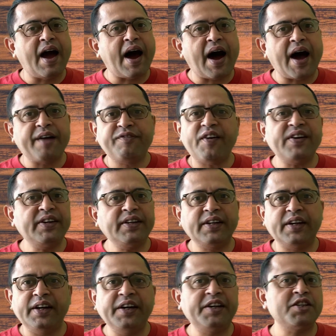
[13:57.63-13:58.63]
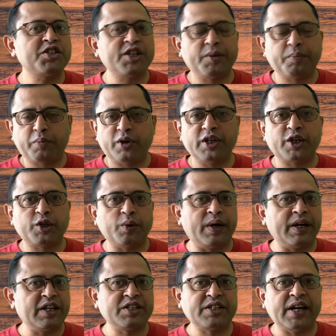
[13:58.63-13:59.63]
I find it an interesting project to
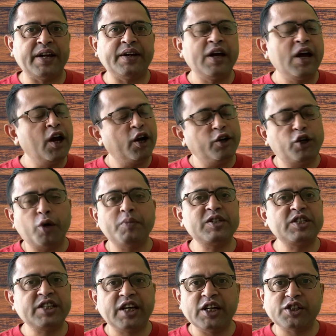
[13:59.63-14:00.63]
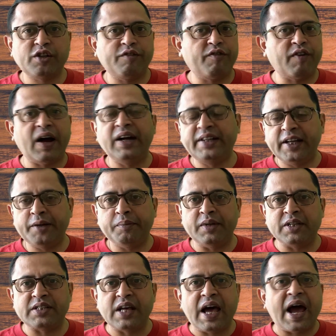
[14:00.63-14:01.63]
understand domestication of wild
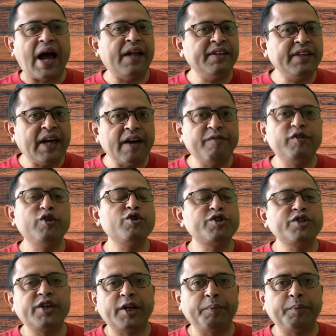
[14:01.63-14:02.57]
animals and the evolutionary